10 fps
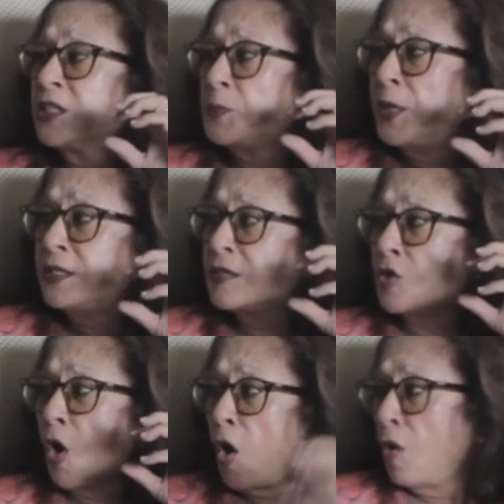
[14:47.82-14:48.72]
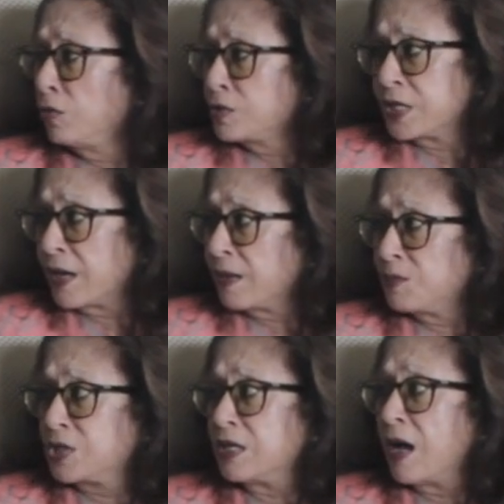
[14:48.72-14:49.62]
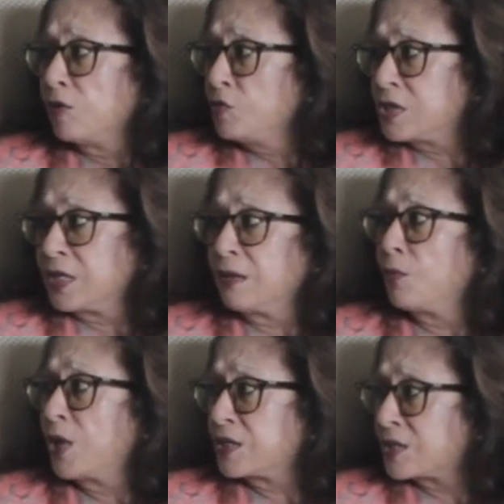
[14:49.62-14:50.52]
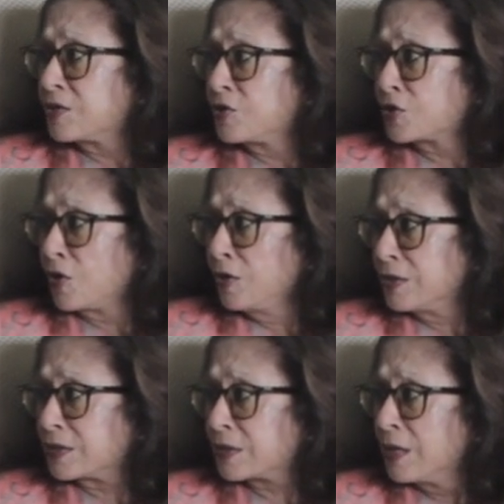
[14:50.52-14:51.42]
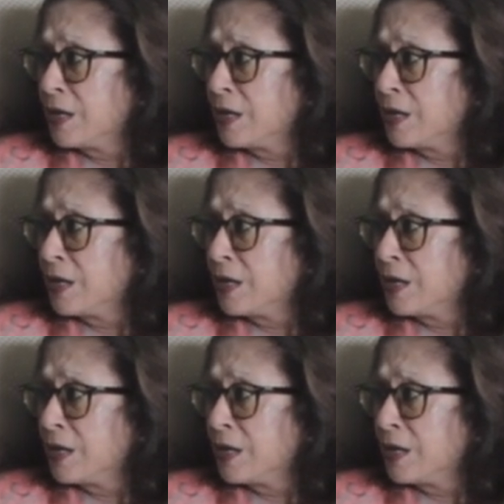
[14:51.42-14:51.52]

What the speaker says: And spends his whole time denouncing Western scholars.